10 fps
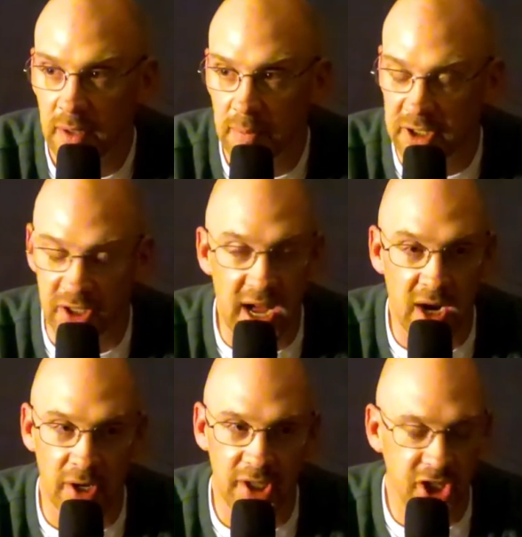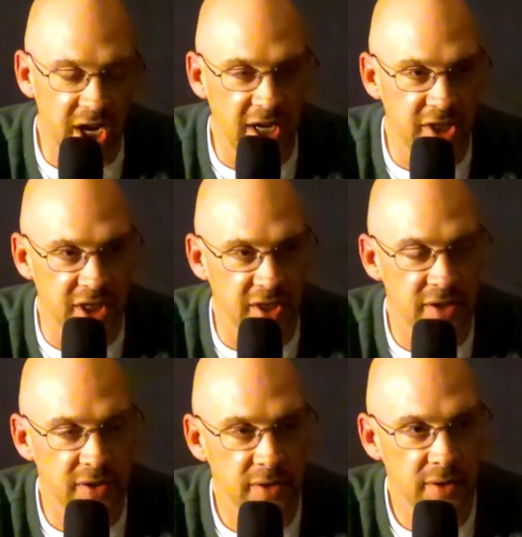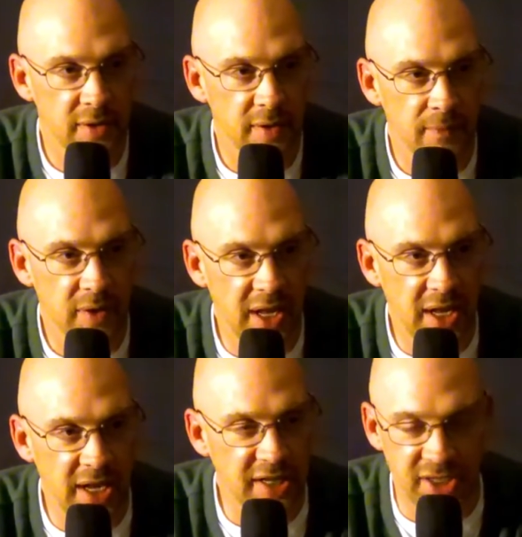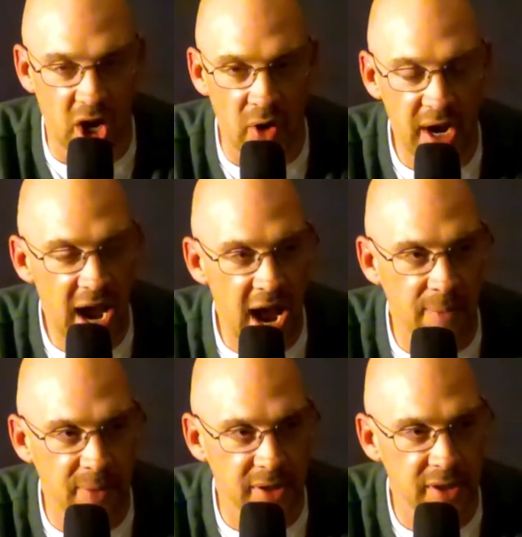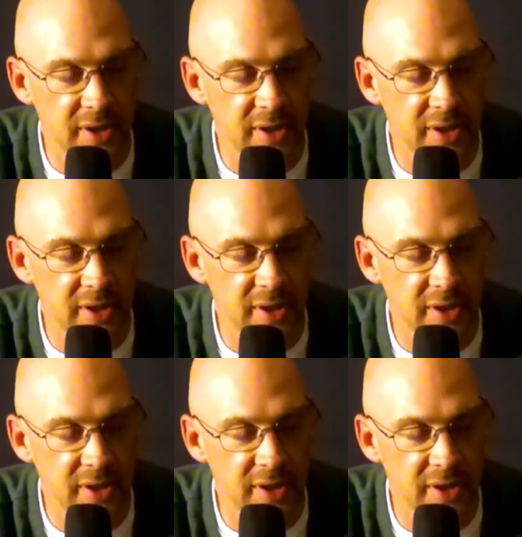but you're not going to change it. It's already happened.